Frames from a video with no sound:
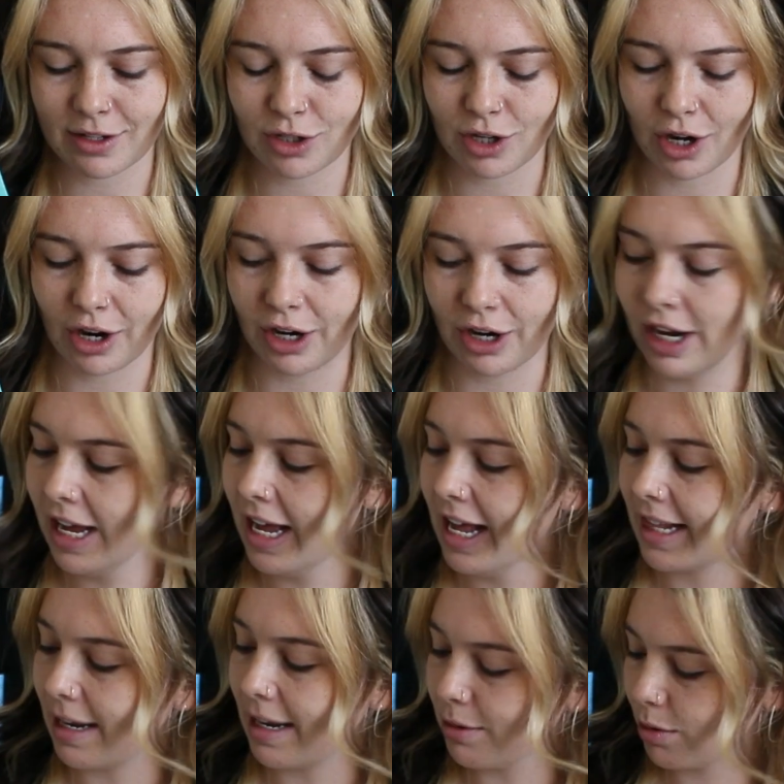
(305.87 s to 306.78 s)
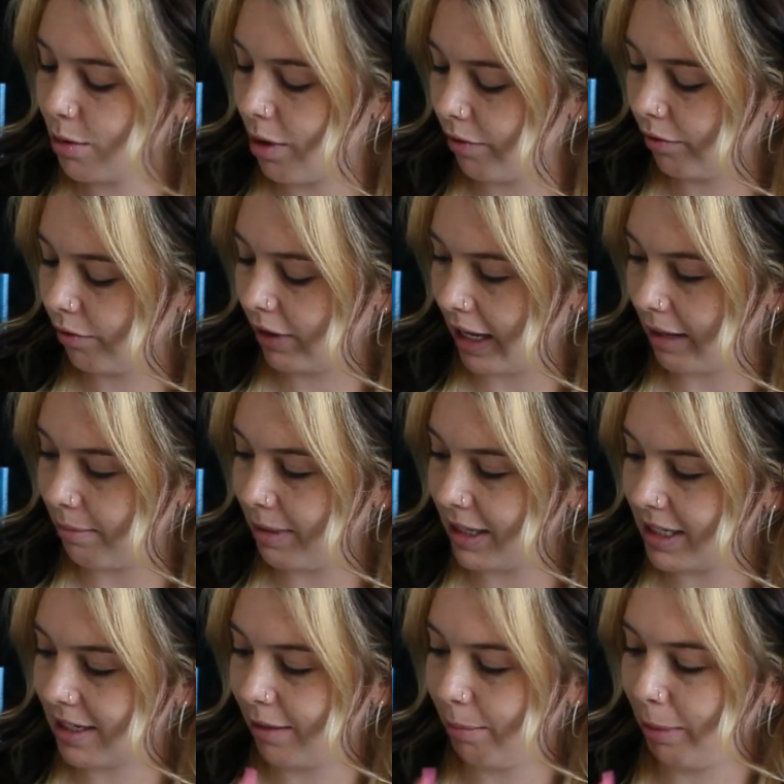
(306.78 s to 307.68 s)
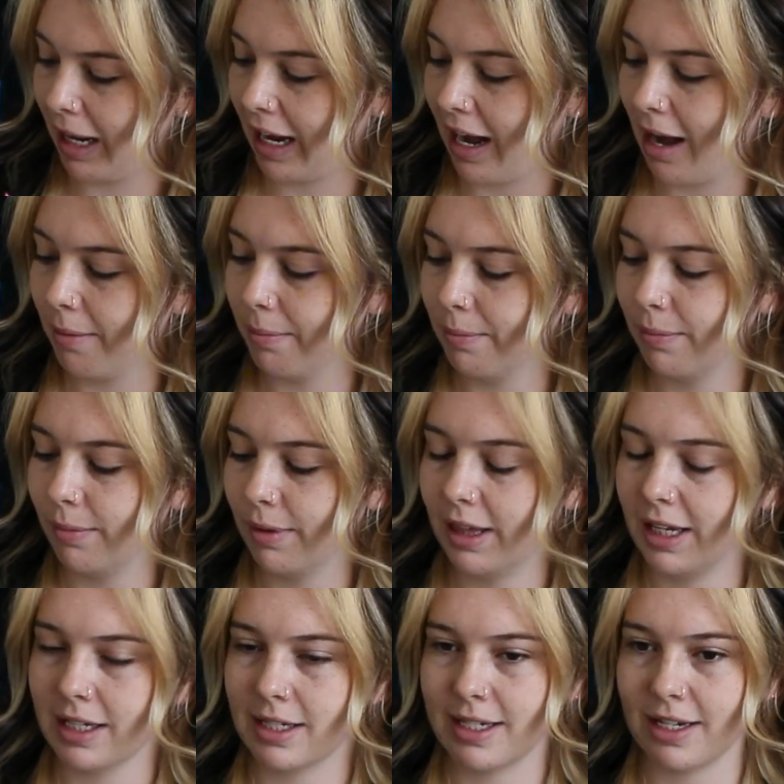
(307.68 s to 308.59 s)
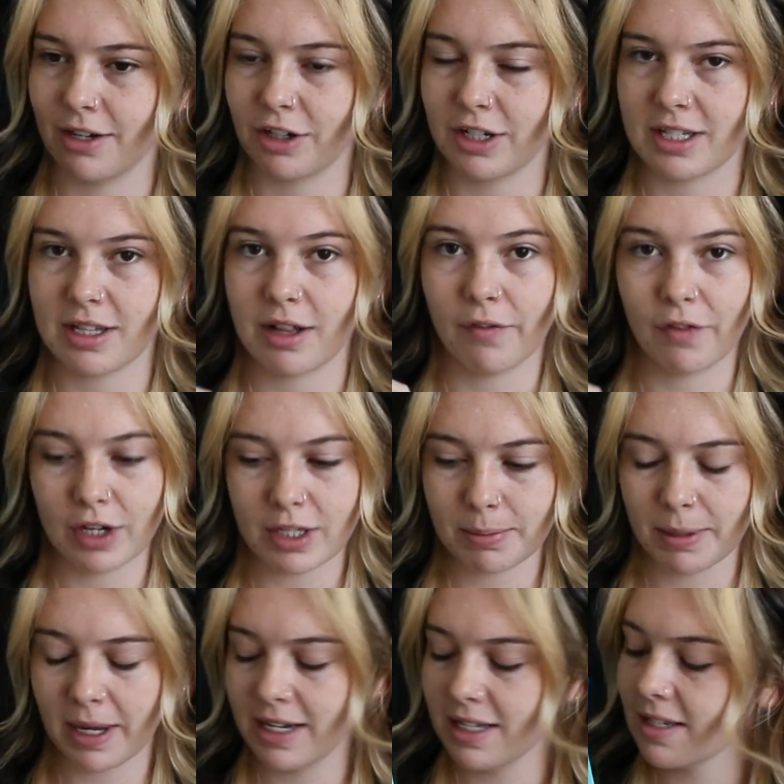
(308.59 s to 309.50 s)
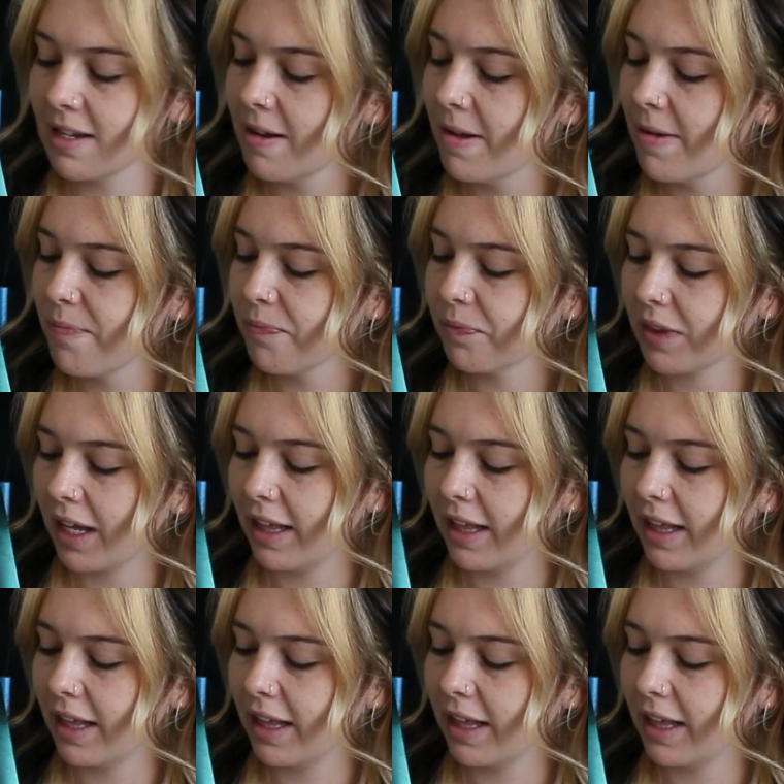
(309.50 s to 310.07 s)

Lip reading: So that was what led me to pick up this series in the first place.